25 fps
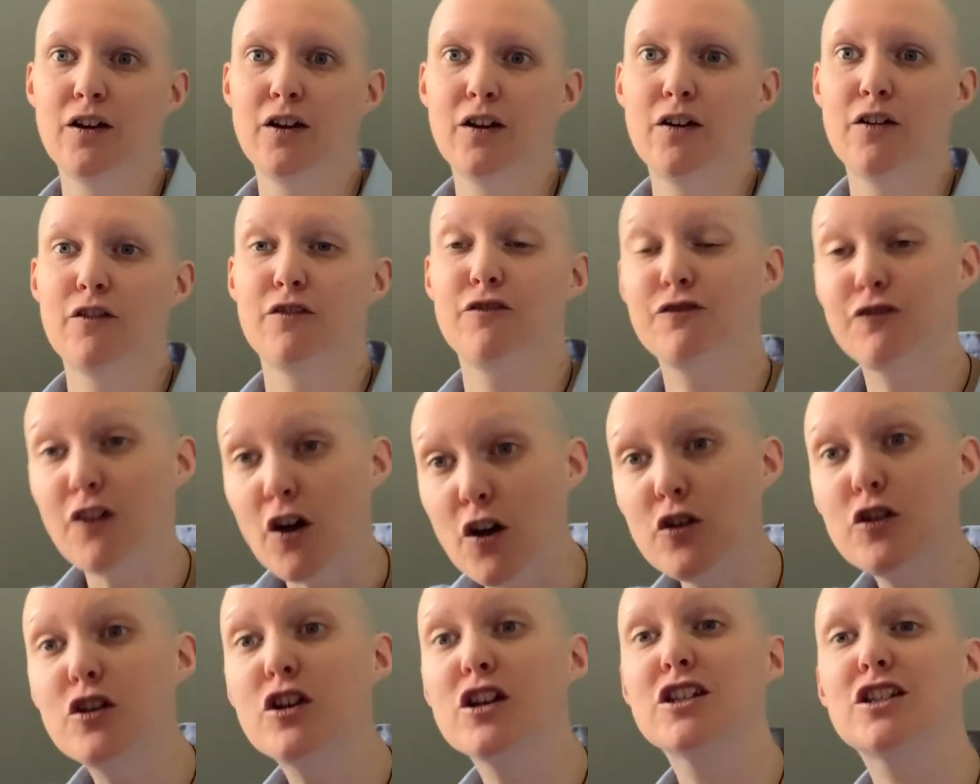
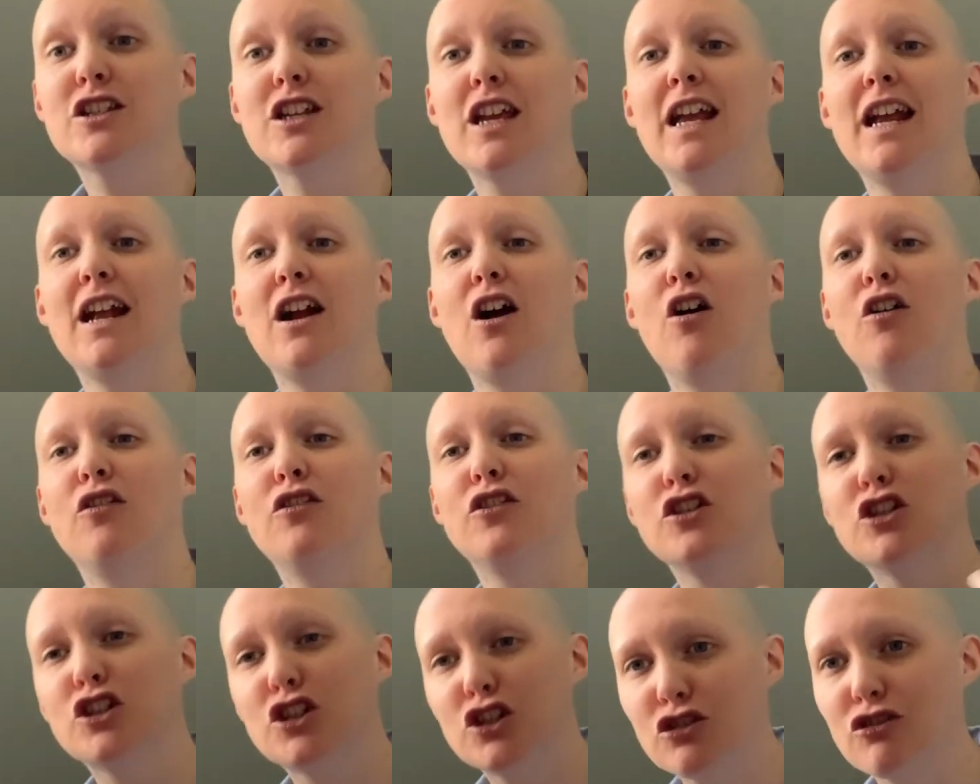Focusing on the
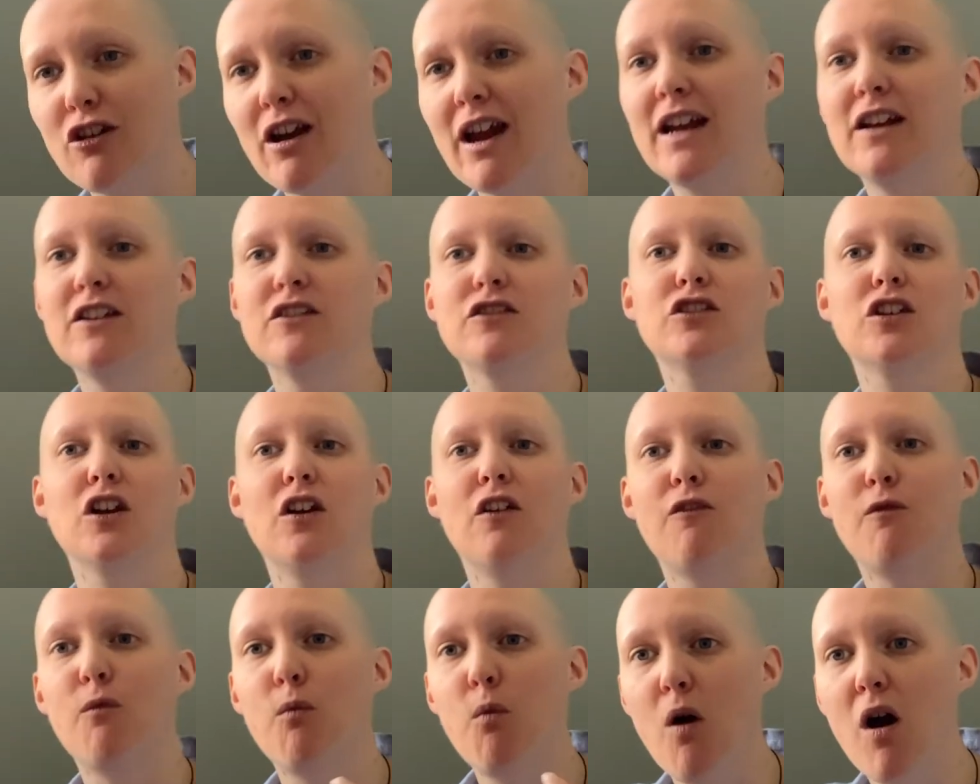strengths
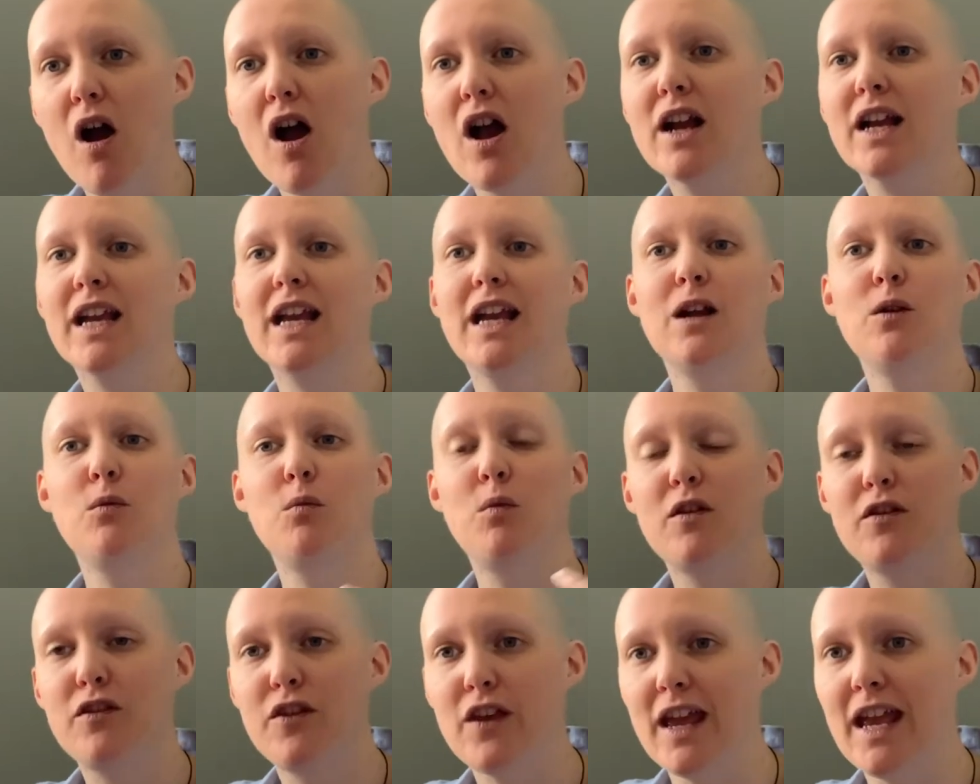of working
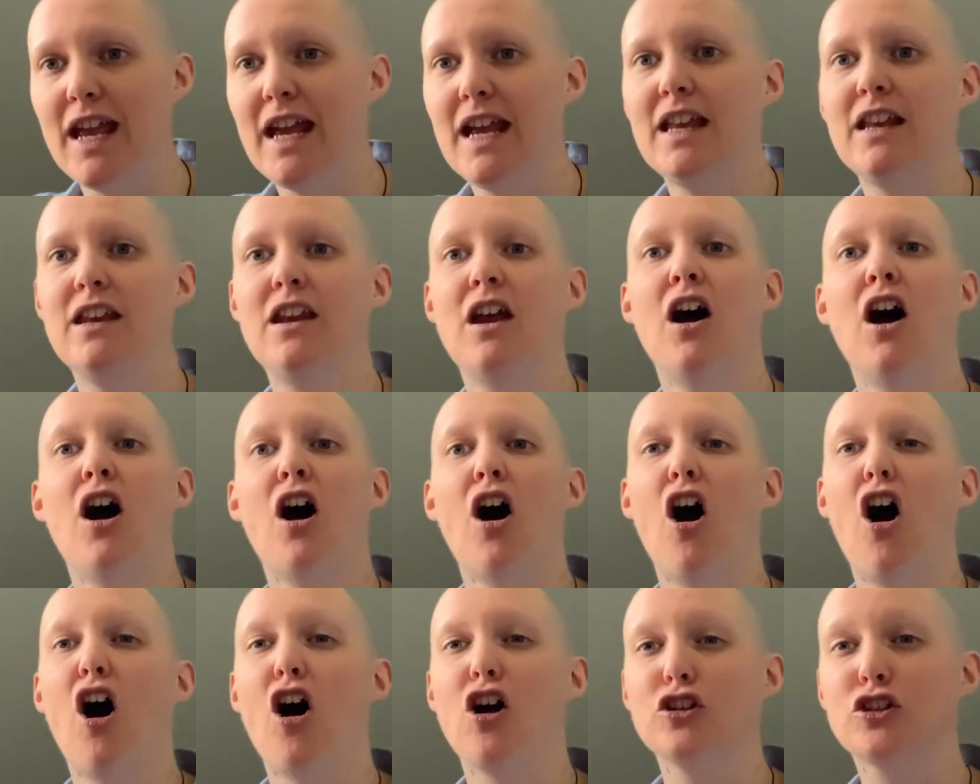within
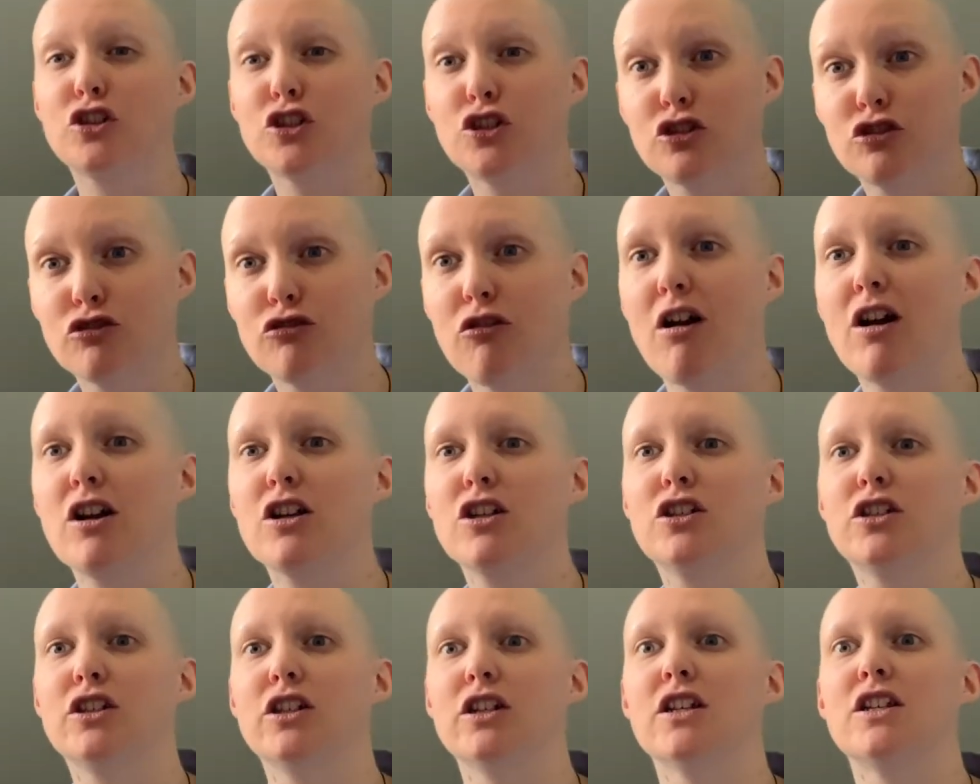our
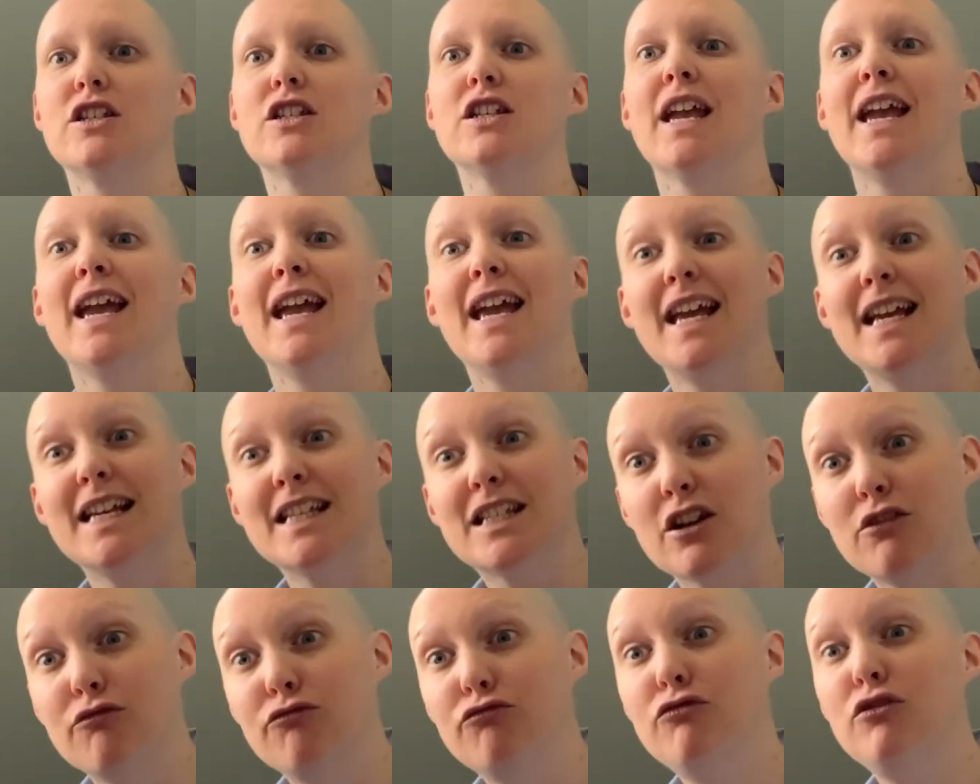structures is
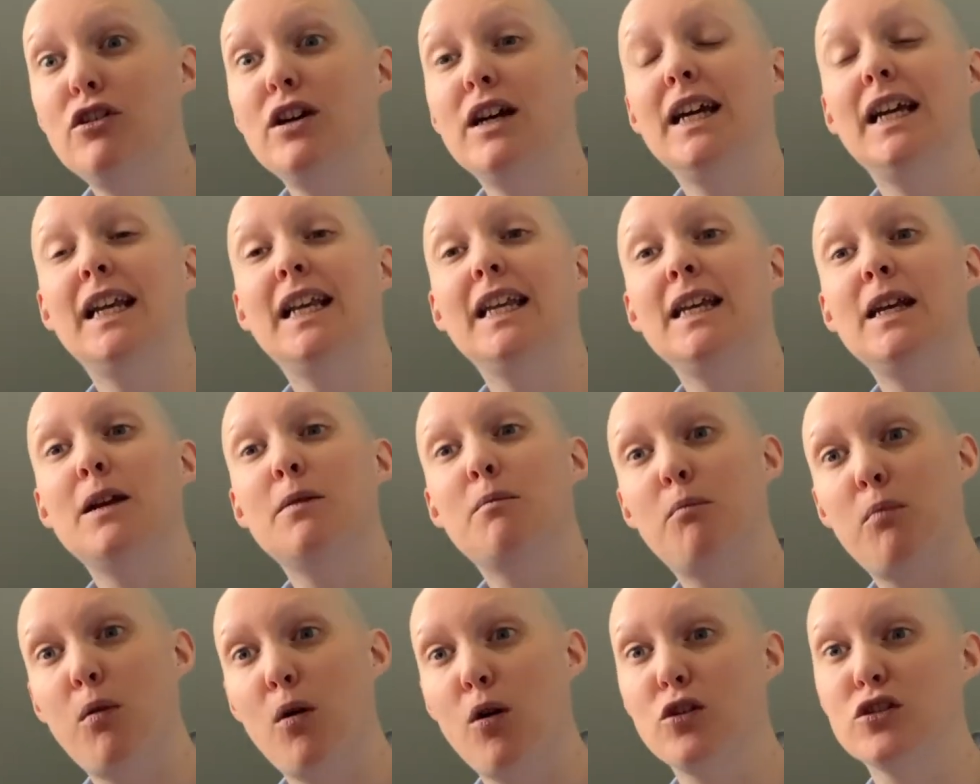a really
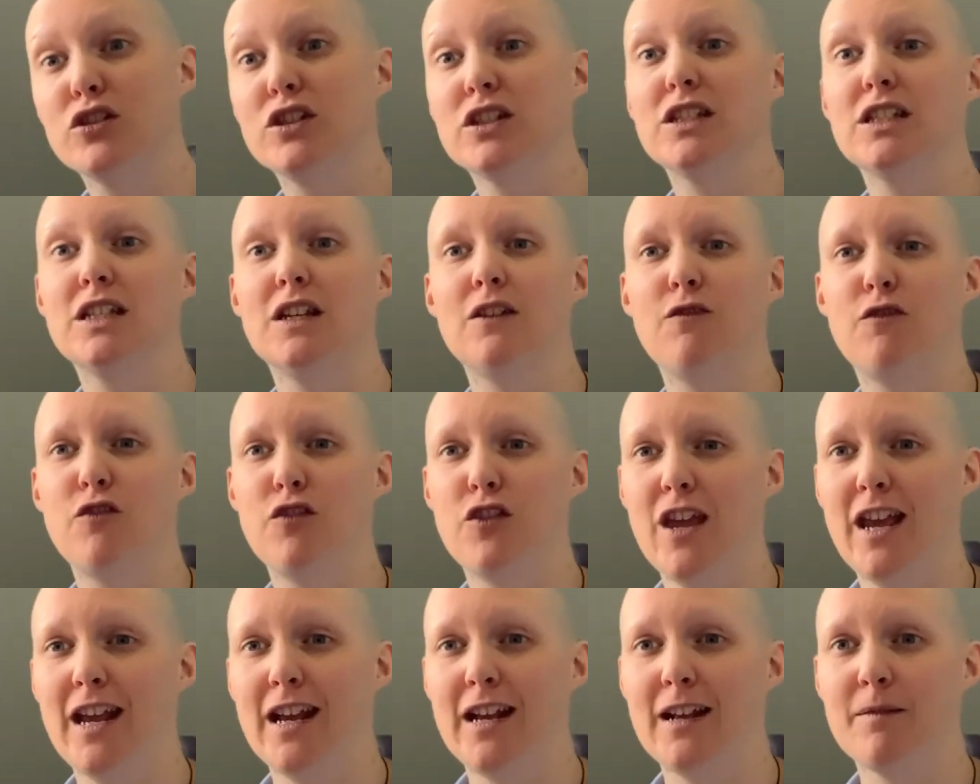positive
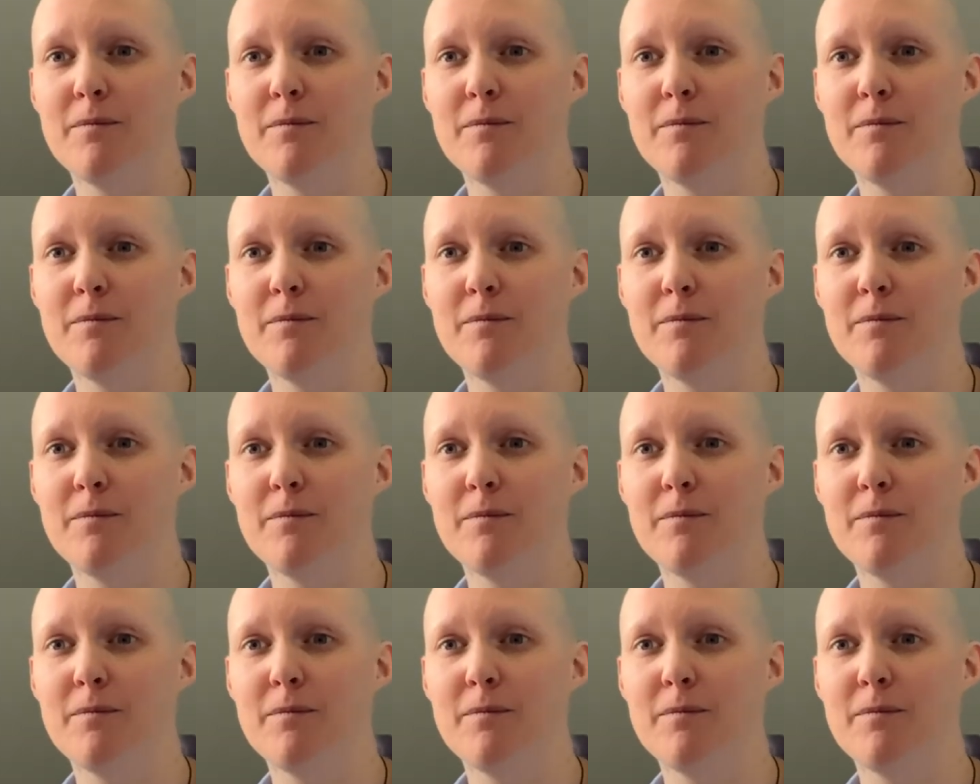thing.